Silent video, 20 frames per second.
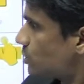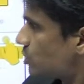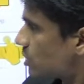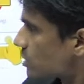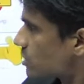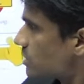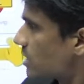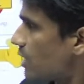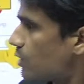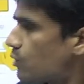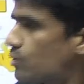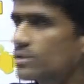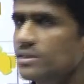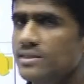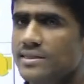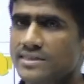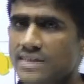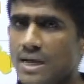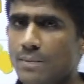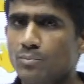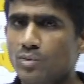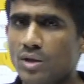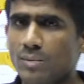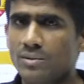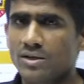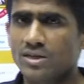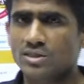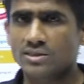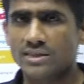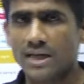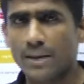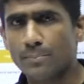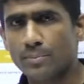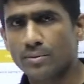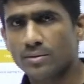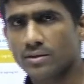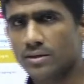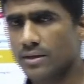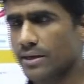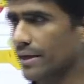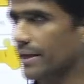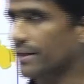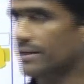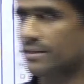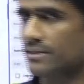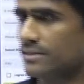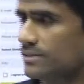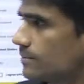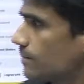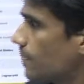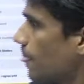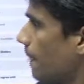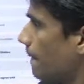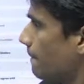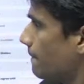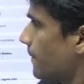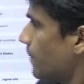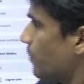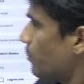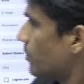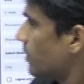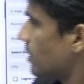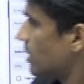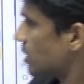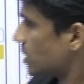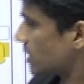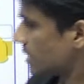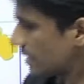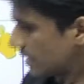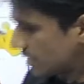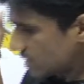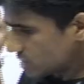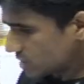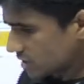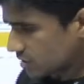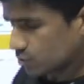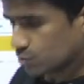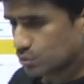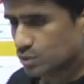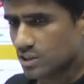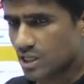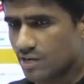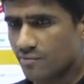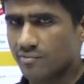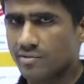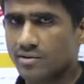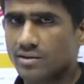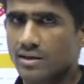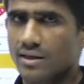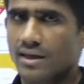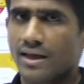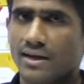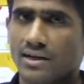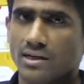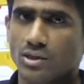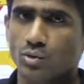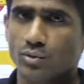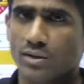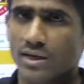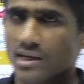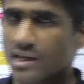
just download the Exampur application app, and just register yourself, and you